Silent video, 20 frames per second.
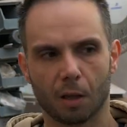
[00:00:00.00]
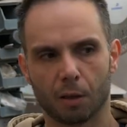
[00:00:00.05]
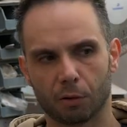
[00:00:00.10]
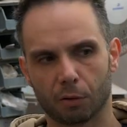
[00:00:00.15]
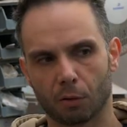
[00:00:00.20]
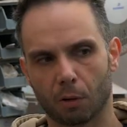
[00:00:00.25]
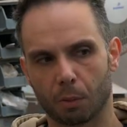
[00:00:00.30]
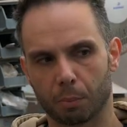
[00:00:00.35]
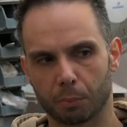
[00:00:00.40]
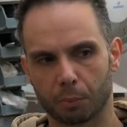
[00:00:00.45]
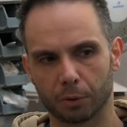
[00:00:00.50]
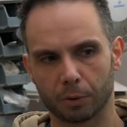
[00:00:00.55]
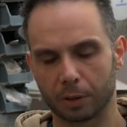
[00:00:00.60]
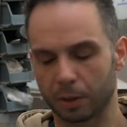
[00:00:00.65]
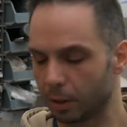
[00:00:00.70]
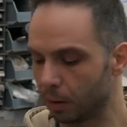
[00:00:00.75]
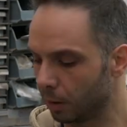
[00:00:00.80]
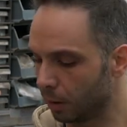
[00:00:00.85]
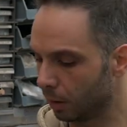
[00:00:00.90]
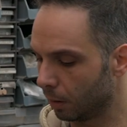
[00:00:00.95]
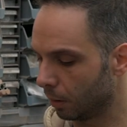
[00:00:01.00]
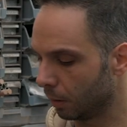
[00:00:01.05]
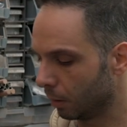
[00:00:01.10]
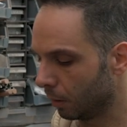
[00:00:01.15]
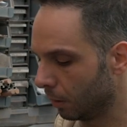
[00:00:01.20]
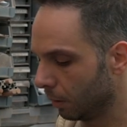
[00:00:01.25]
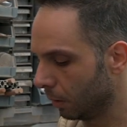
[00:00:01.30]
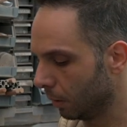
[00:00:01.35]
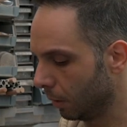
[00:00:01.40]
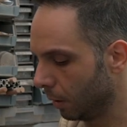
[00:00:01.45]
So I put the
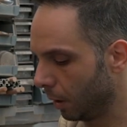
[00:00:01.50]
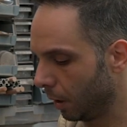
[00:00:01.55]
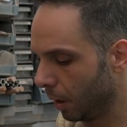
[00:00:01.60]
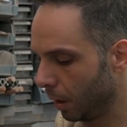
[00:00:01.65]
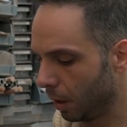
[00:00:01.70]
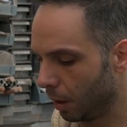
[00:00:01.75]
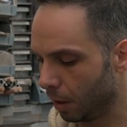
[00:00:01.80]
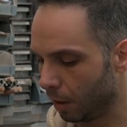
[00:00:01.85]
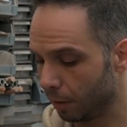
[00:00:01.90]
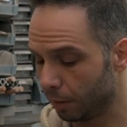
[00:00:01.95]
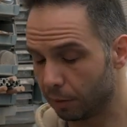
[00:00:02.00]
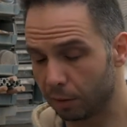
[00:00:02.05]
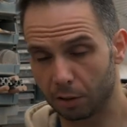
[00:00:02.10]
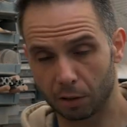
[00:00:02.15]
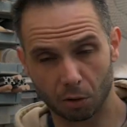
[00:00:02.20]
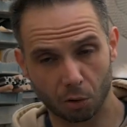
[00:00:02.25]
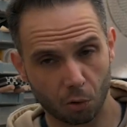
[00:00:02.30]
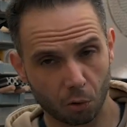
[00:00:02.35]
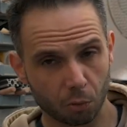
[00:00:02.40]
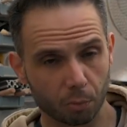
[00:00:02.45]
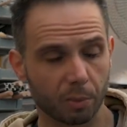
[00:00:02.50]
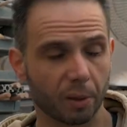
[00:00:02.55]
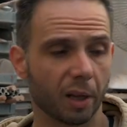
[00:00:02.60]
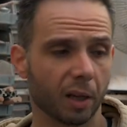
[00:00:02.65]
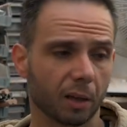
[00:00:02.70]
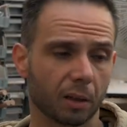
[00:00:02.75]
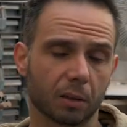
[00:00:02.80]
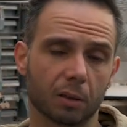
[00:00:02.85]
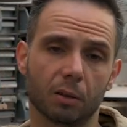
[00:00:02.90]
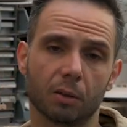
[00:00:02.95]
whole
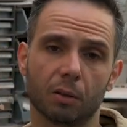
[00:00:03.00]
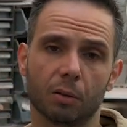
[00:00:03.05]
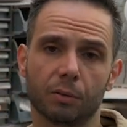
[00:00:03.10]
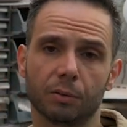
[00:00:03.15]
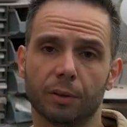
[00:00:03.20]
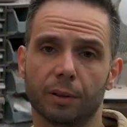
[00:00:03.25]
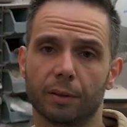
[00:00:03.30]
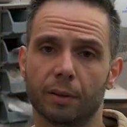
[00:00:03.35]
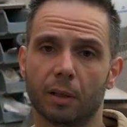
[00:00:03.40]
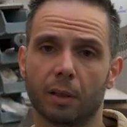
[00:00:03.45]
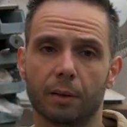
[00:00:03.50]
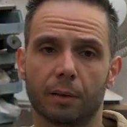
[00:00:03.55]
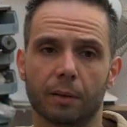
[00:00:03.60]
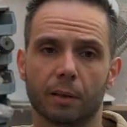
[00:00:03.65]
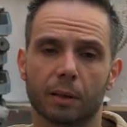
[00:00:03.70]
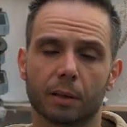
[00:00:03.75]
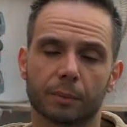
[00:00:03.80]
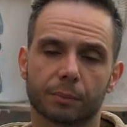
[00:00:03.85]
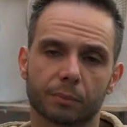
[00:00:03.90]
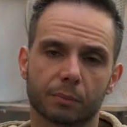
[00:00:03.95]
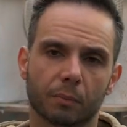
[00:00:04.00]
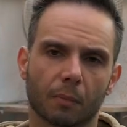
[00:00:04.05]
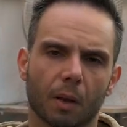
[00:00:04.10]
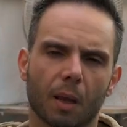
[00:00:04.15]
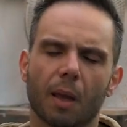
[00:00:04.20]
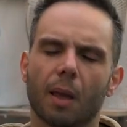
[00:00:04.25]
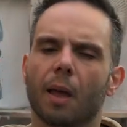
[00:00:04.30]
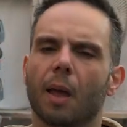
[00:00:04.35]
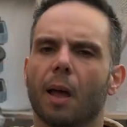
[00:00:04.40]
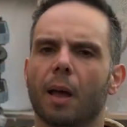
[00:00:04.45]
blank on the CNC,
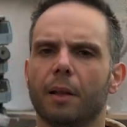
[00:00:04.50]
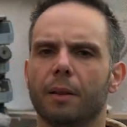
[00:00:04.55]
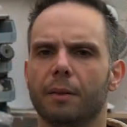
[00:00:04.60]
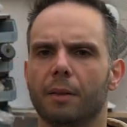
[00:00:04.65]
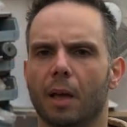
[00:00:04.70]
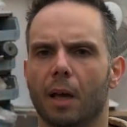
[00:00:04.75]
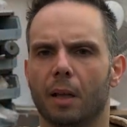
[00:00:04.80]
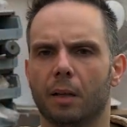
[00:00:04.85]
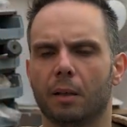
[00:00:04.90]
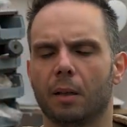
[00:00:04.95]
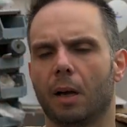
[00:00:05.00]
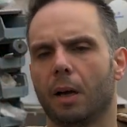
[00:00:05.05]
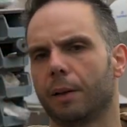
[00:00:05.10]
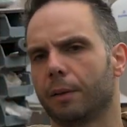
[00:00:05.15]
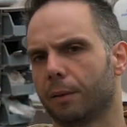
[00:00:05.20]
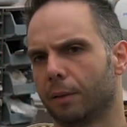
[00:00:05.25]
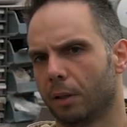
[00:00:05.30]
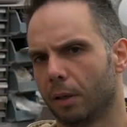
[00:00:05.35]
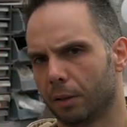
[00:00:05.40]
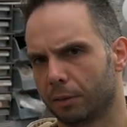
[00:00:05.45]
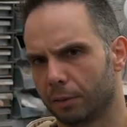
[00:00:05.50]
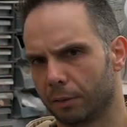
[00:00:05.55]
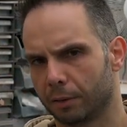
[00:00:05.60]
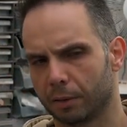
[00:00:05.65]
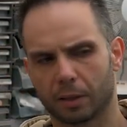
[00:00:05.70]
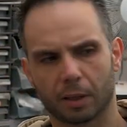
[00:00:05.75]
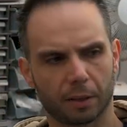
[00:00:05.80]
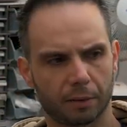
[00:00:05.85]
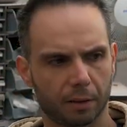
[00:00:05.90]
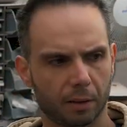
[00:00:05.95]
and then I
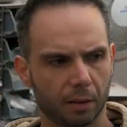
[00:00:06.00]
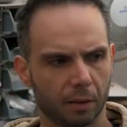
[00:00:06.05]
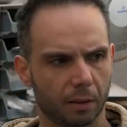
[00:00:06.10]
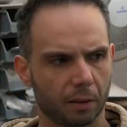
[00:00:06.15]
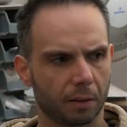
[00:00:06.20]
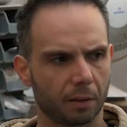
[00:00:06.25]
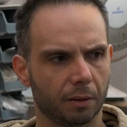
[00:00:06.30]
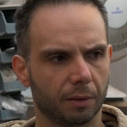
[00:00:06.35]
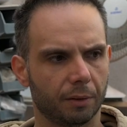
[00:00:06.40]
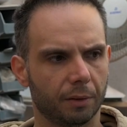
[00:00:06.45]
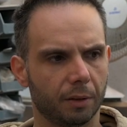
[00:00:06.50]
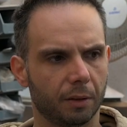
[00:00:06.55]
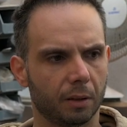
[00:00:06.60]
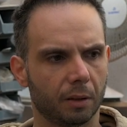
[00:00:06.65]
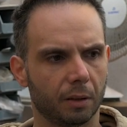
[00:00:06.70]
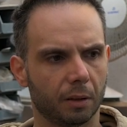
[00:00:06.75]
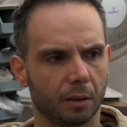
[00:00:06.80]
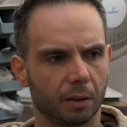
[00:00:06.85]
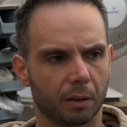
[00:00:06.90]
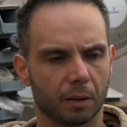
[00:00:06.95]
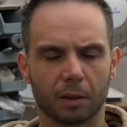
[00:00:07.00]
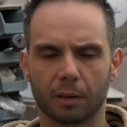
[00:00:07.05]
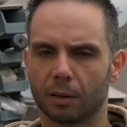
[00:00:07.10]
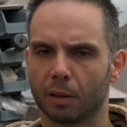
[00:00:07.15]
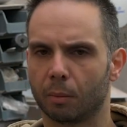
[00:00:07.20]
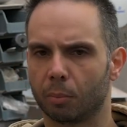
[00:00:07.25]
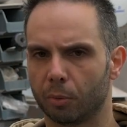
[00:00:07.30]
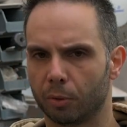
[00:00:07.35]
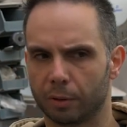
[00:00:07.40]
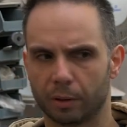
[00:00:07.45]
started cutting the
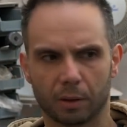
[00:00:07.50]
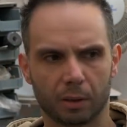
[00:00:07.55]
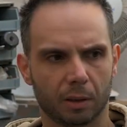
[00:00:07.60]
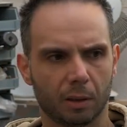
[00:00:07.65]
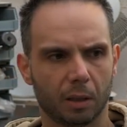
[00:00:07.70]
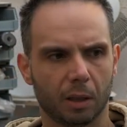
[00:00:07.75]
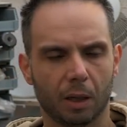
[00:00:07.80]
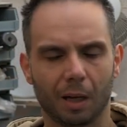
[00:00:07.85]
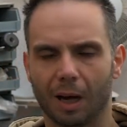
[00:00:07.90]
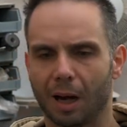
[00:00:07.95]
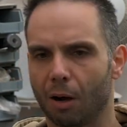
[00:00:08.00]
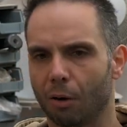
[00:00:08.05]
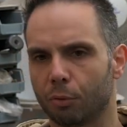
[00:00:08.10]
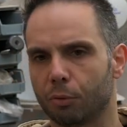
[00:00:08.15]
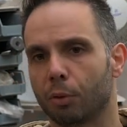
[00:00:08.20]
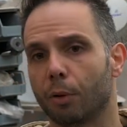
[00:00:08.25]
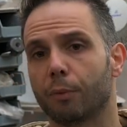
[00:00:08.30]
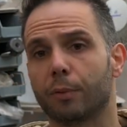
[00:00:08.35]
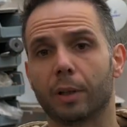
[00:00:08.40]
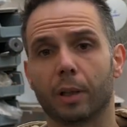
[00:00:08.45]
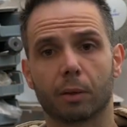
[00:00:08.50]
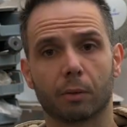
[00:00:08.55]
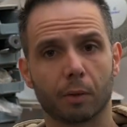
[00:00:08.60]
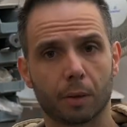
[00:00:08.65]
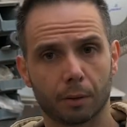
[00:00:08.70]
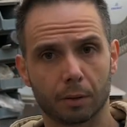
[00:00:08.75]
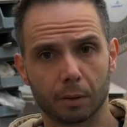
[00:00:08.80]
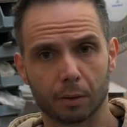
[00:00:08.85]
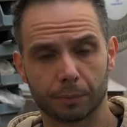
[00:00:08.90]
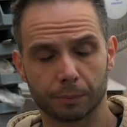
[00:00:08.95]
guitar body out of that
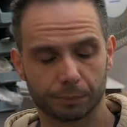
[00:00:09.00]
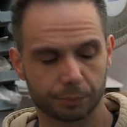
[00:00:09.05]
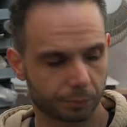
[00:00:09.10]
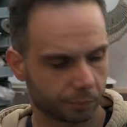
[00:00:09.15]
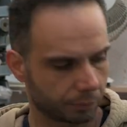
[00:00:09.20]
resin.